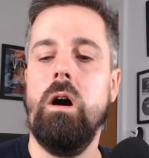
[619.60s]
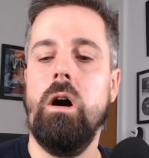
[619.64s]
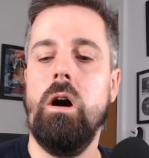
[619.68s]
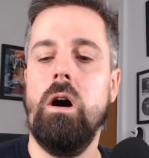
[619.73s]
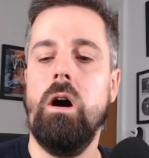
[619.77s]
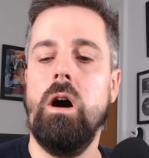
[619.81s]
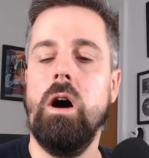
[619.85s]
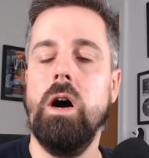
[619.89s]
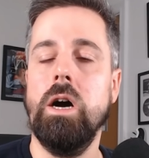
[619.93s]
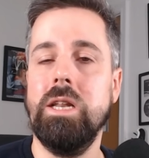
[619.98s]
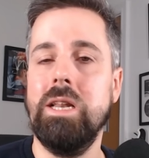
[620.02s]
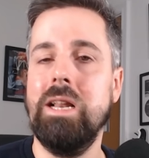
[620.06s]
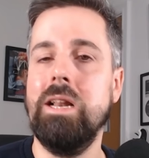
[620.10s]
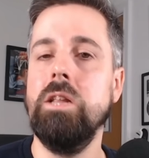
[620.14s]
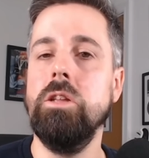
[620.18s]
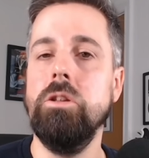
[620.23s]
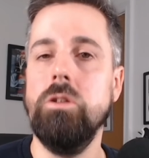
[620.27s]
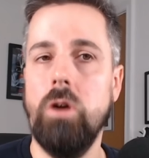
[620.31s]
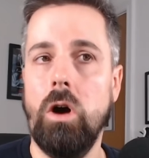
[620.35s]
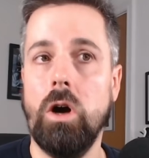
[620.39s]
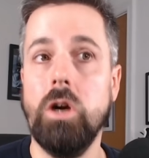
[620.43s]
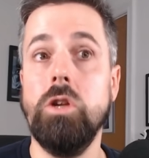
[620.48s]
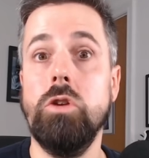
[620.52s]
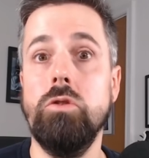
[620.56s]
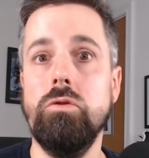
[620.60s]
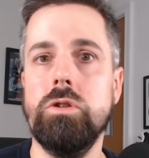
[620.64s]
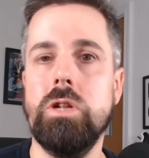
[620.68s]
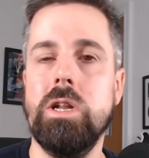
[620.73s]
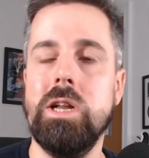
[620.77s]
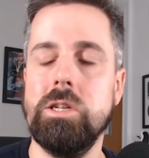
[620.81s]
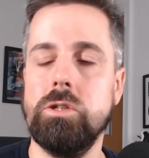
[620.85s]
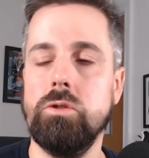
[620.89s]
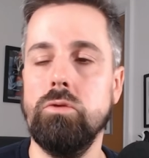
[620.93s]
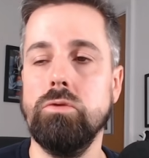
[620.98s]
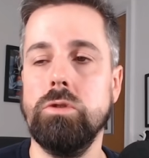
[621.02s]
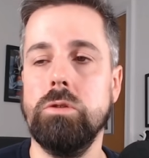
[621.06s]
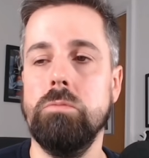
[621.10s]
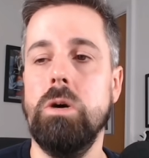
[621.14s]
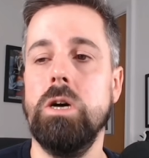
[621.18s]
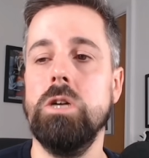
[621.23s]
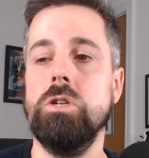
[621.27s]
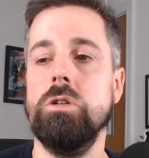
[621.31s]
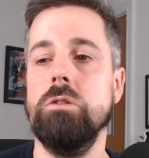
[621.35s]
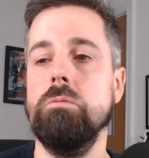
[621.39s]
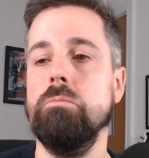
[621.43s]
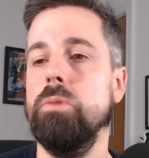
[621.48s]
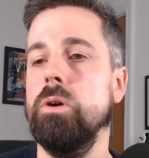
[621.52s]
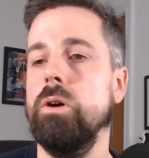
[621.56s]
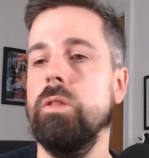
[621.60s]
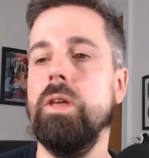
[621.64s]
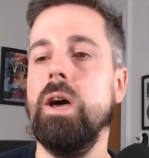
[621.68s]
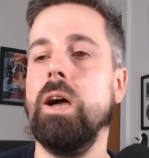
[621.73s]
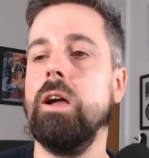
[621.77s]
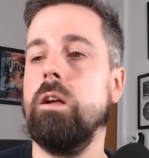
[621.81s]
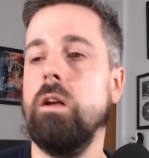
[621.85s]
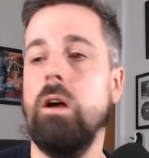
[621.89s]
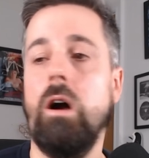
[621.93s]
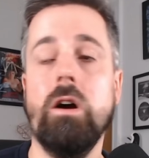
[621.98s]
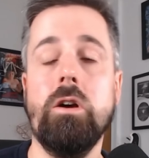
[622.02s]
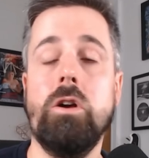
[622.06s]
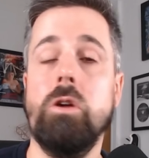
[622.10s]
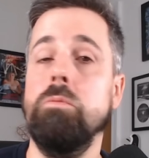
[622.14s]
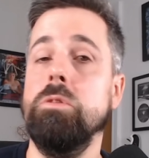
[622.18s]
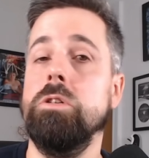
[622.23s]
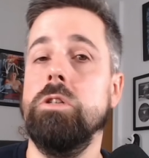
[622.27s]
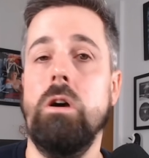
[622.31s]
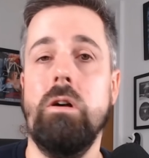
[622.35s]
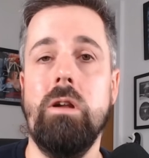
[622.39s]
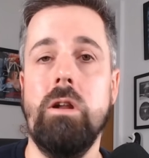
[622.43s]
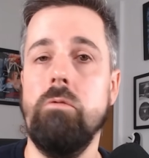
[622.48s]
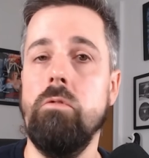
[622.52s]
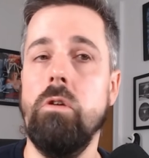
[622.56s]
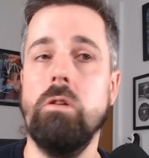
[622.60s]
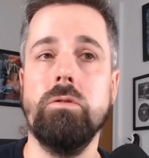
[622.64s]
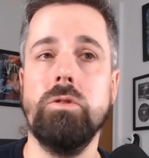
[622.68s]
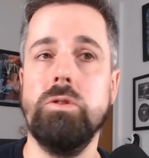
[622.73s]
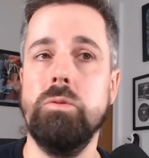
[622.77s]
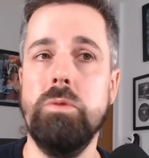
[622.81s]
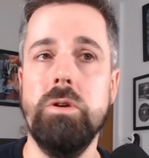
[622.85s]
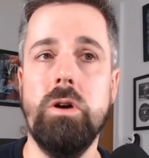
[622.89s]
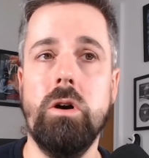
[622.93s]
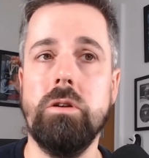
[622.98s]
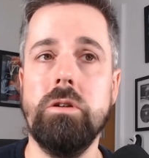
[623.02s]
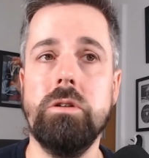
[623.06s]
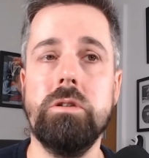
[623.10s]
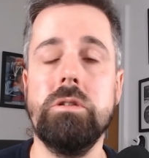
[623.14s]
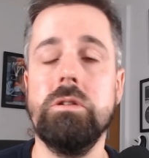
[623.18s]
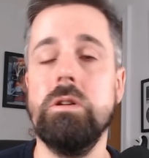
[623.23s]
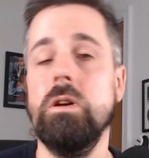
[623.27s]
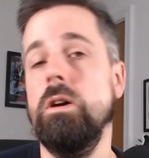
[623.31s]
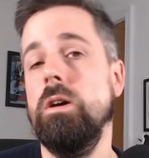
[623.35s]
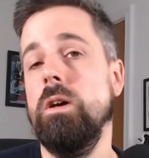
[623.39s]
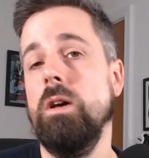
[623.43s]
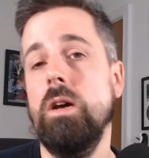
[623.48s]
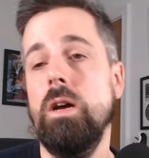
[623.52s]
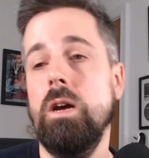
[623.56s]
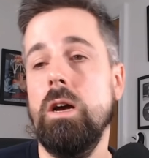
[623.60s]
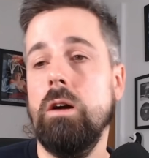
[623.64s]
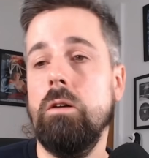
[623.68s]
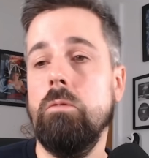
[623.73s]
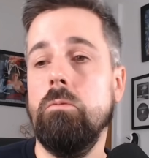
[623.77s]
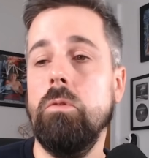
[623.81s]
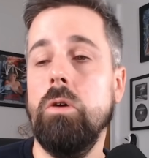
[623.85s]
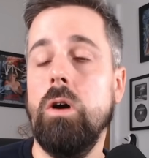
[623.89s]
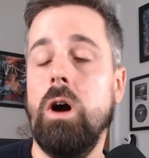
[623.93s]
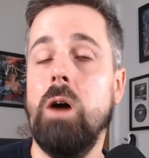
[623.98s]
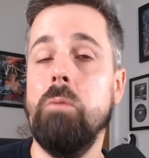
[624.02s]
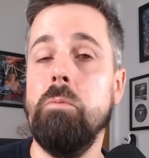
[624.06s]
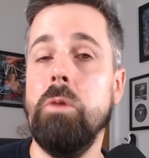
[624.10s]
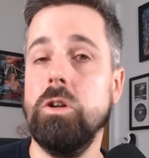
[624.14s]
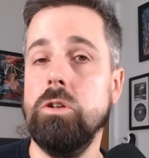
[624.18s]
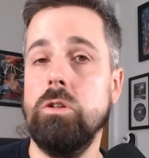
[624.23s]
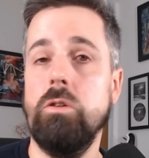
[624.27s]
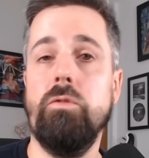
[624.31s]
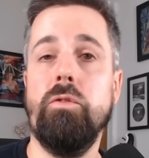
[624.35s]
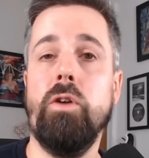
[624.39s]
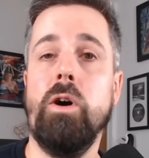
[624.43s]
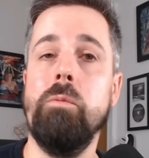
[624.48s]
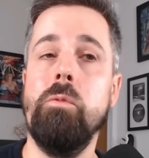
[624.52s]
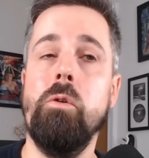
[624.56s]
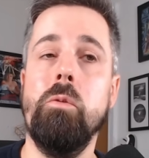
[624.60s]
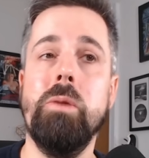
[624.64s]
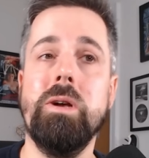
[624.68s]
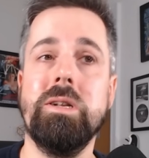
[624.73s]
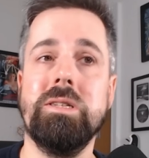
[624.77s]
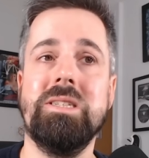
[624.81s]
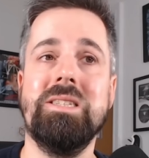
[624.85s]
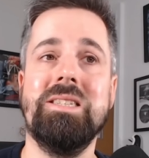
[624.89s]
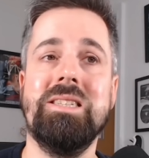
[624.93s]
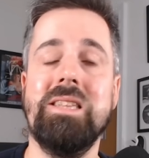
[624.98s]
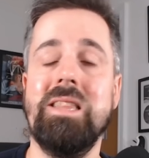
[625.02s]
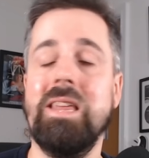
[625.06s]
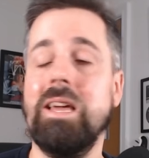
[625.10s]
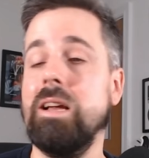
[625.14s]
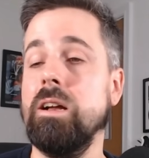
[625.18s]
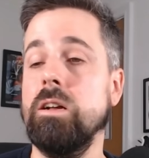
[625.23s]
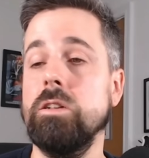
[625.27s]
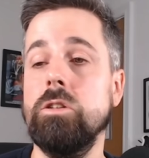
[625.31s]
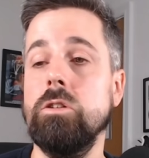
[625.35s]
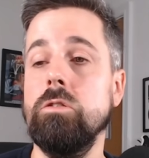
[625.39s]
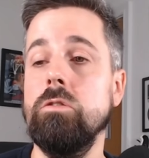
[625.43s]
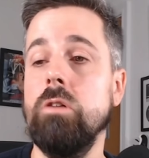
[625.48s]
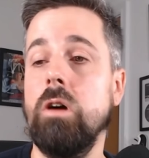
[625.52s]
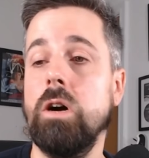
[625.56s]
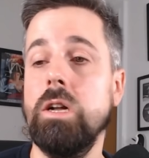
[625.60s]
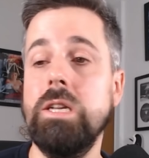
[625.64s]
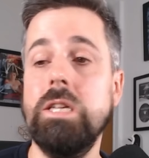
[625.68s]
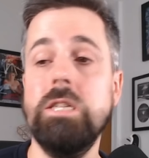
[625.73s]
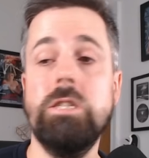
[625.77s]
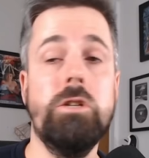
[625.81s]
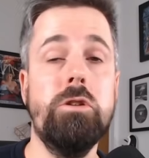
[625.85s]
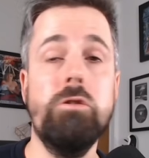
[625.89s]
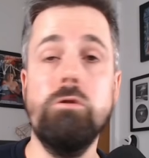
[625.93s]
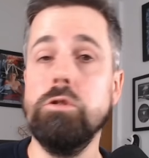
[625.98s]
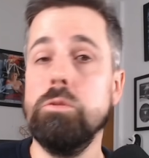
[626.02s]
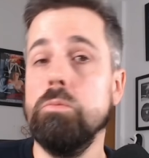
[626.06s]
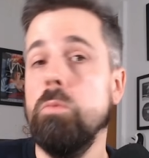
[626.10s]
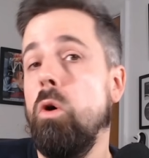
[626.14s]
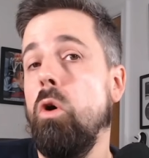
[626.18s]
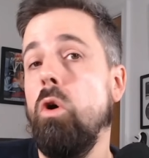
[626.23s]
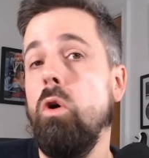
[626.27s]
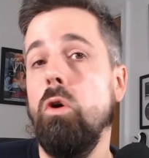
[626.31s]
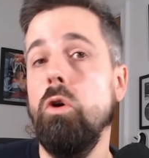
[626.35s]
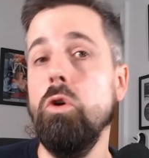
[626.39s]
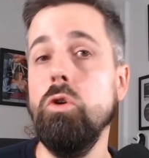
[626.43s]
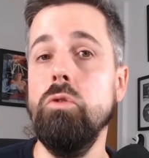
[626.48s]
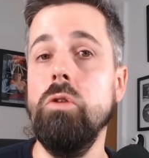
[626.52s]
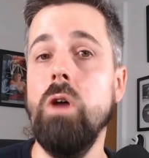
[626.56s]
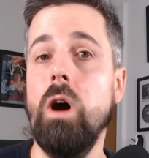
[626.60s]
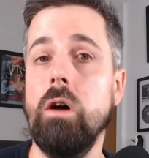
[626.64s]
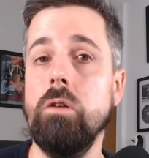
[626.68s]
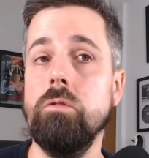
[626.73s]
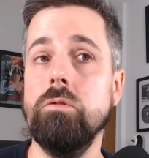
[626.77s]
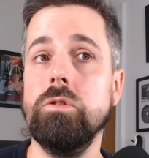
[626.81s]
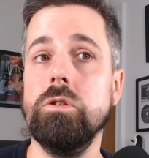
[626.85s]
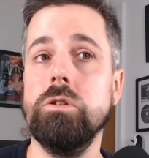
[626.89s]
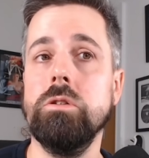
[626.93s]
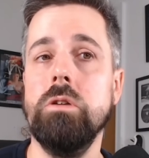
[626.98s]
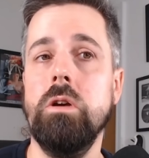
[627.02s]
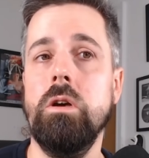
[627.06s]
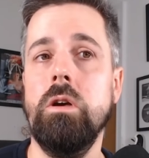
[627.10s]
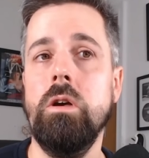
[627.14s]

I use less automation. But that I could be totally wrong, to be honest. Well, I might do 5 more mixes and think I need to use more. Who knows?